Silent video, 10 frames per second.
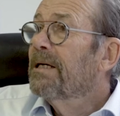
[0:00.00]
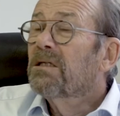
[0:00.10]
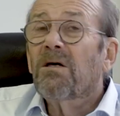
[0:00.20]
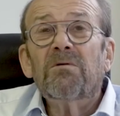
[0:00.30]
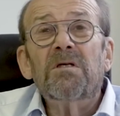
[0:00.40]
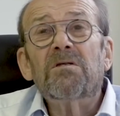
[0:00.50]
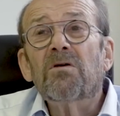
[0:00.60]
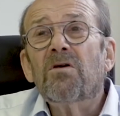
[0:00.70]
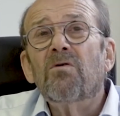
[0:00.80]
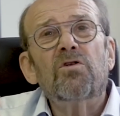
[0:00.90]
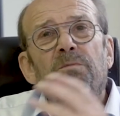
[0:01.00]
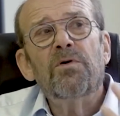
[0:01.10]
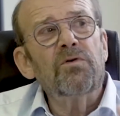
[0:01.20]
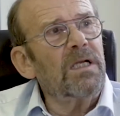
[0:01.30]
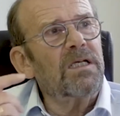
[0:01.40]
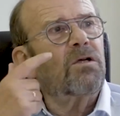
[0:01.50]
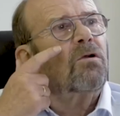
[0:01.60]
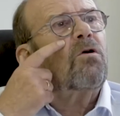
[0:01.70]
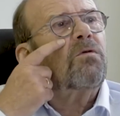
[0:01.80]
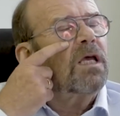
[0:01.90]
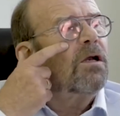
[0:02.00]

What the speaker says: So there's a huge boost, and it's not only